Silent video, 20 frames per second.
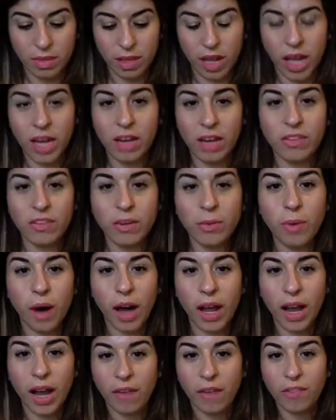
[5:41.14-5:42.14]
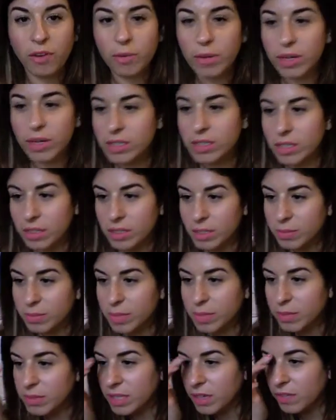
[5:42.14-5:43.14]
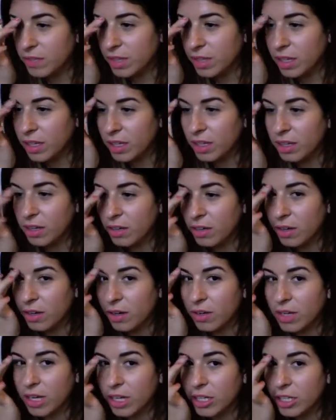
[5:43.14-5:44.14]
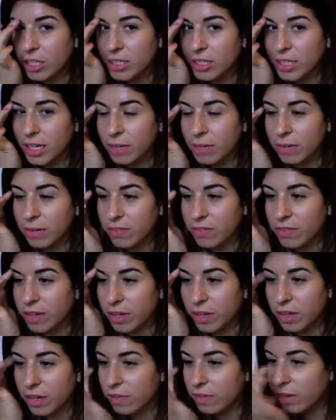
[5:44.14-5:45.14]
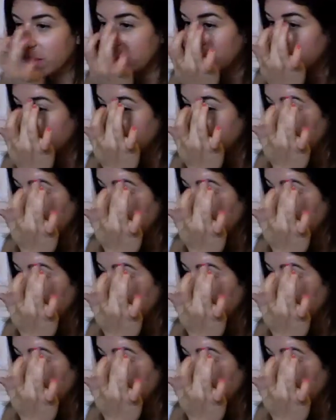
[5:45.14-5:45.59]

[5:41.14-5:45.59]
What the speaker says: And if you want afterwards, sometimes I feel like a little grody, I just take my finger and run it through